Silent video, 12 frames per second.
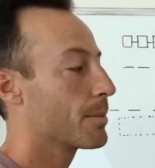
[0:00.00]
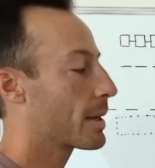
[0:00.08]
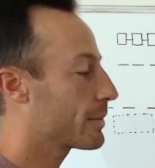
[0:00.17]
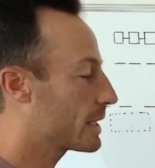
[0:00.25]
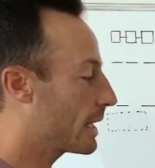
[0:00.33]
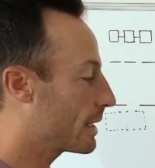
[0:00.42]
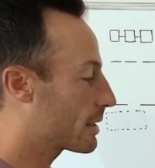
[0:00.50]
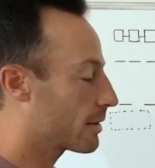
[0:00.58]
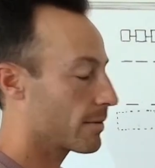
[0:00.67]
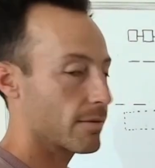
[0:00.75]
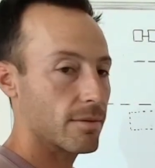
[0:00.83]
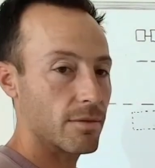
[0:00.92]
but I would say it's
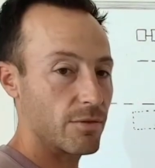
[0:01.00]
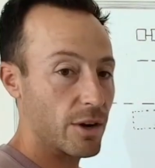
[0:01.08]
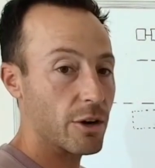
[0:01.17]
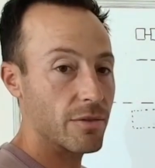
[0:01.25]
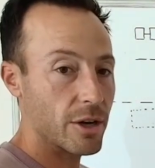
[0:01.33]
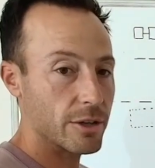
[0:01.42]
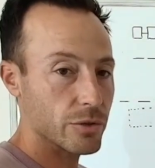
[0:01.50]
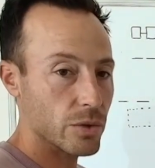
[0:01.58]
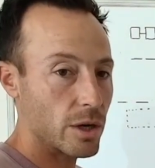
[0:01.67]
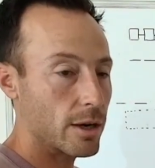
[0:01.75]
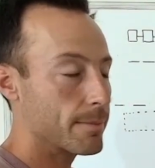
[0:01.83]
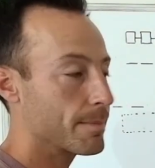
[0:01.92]
very, very
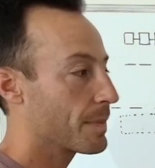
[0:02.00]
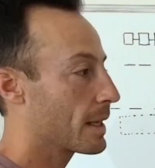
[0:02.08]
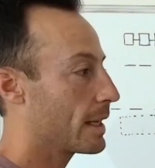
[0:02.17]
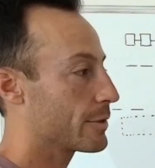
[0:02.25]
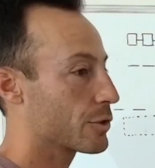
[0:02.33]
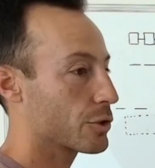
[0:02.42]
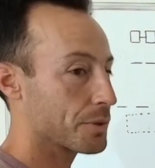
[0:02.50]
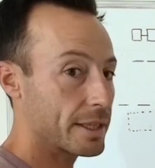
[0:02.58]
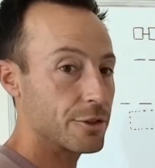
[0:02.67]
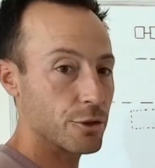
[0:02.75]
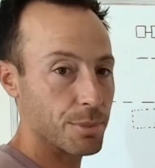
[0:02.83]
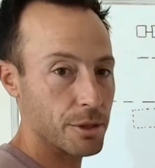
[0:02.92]
strong and
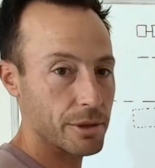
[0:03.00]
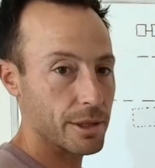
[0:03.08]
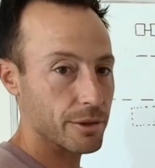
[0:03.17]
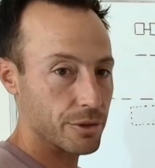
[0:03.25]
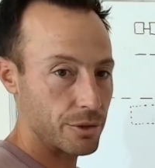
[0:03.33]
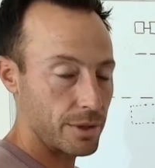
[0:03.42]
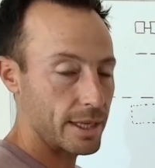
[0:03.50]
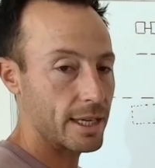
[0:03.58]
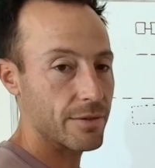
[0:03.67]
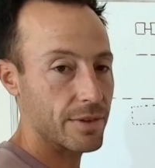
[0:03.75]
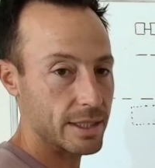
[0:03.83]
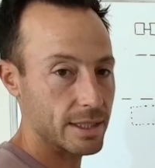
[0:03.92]
strictly superior to the
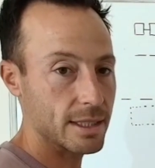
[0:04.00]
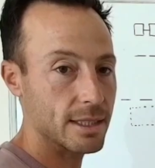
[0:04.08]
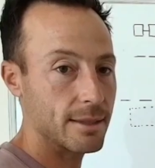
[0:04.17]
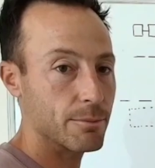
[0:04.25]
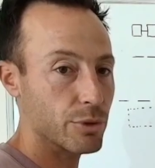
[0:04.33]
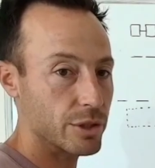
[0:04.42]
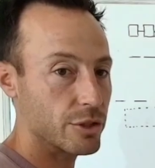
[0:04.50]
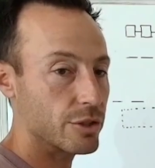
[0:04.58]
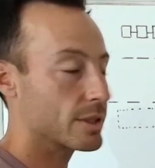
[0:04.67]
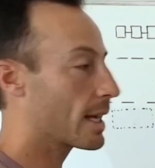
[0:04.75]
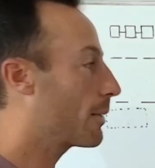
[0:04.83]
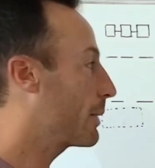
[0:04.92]
kind of existing
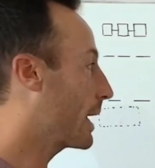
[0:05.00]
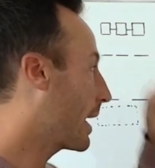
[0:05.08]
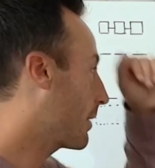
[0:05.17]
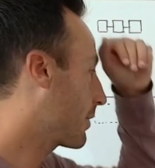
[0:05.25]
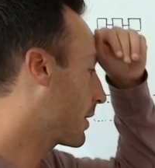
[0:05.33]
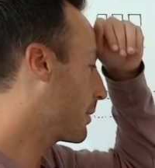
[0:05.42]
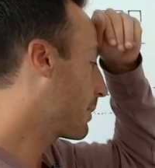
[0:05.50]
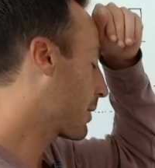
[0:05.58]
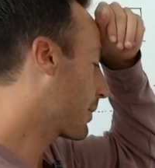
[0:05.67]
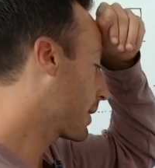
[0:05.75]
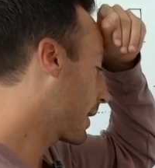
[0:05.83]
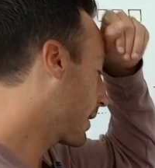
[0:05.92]
bridges that we have in
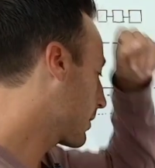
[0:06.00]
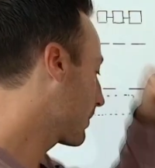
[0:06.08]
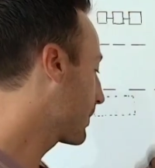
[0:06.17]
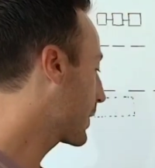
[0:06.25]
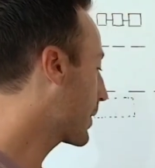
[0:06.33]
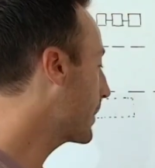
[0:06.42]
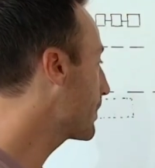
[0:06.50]
Bitcoin land. Okay.